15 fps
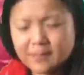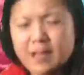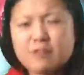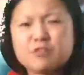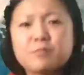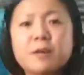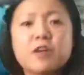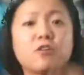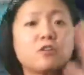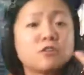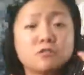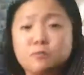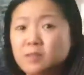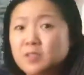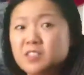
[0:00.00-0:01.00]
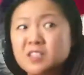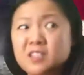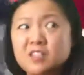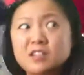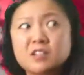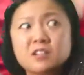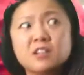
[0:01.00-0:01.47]
That was better, but
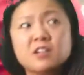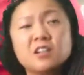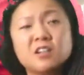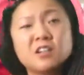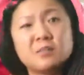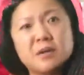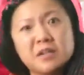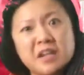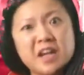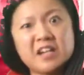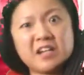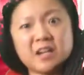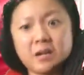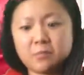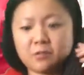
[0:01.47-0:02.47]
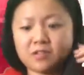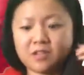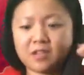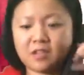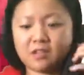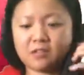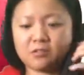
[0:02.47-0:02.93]
still about
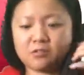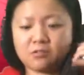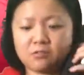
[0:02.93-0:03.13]
99% in